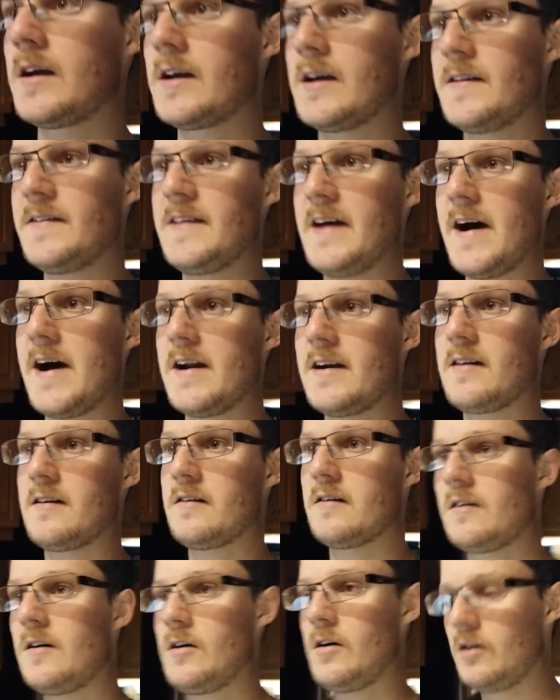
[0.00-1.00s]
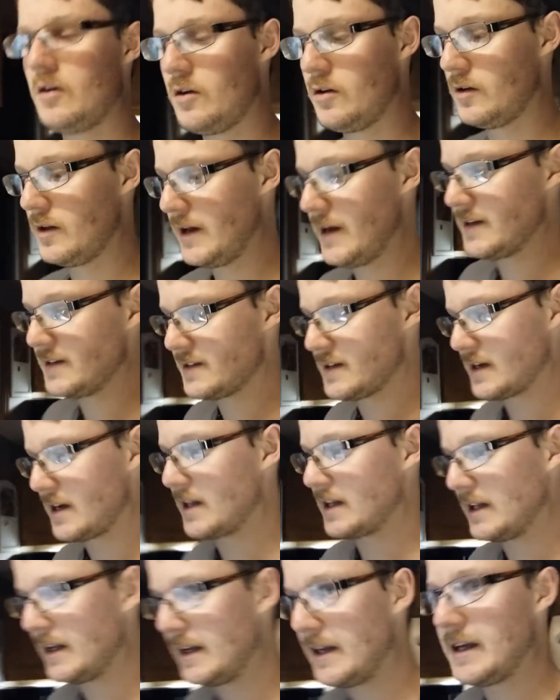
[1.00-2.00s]
get that all nice
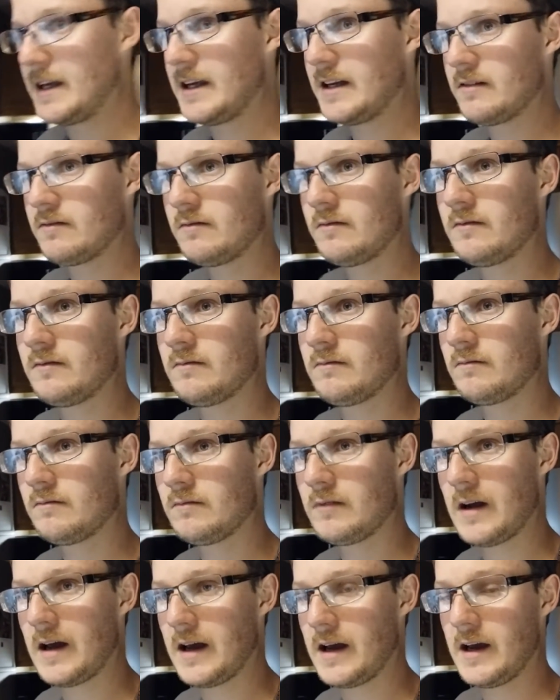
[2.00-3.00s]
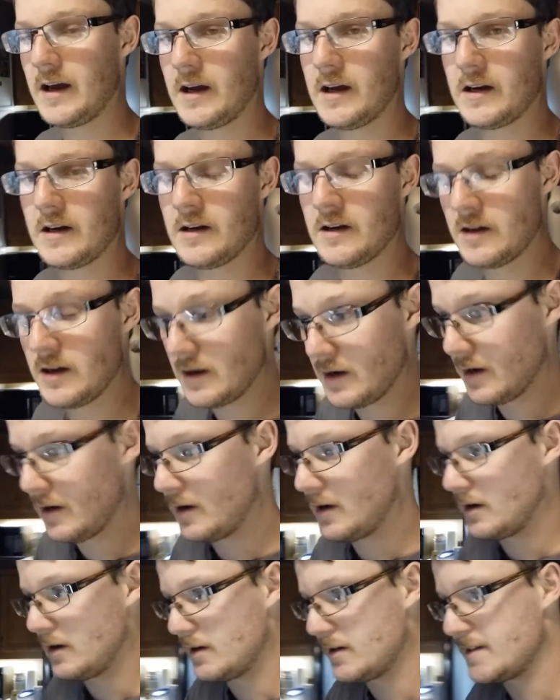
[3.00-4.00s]
and clean and
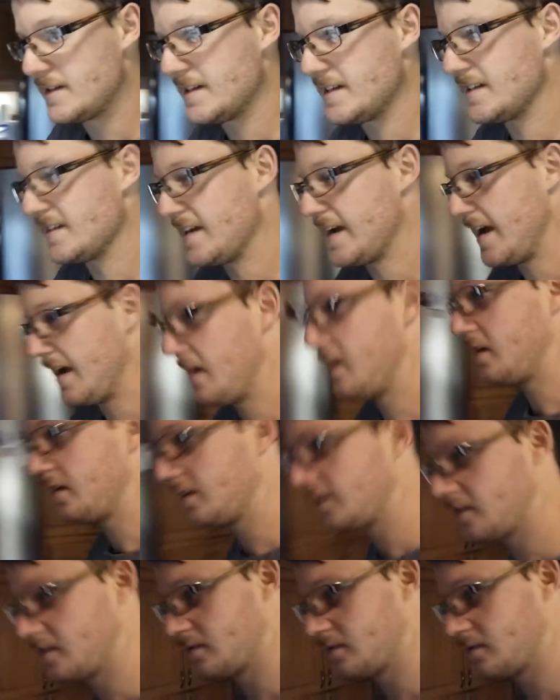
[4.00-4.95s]
detailed